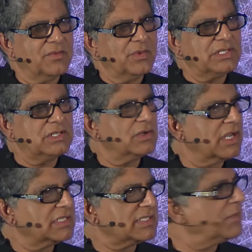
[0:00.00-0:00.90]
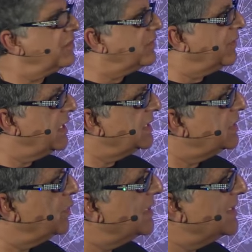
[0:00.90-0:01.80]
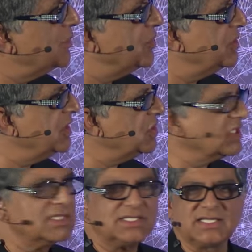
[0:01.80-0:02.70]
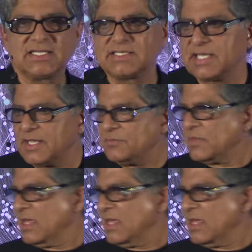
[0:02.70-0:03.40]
when you look at some of the greatest wisdom traditions, they say,